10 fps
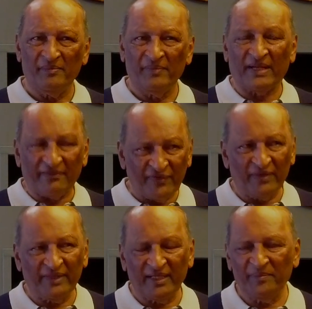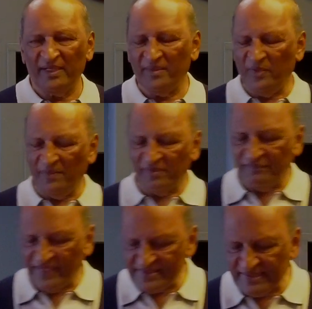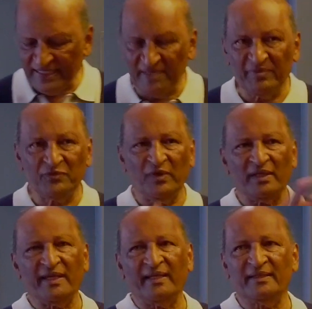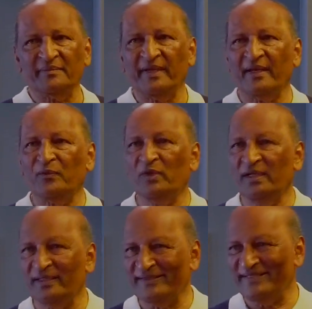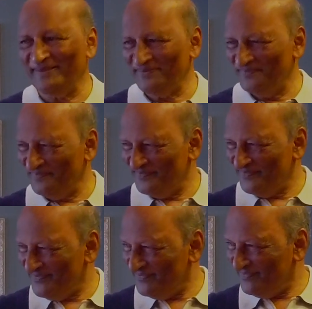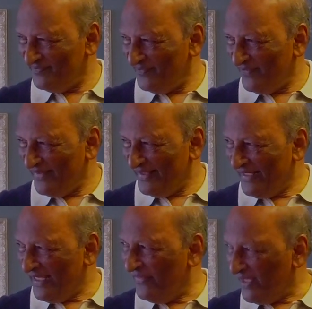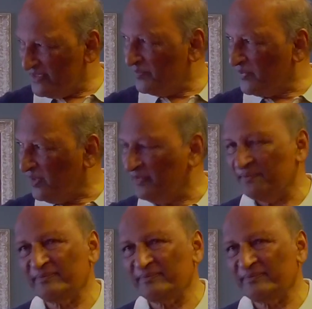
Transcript: But I found that many people vacillate between kingdom and world. And that's a problem.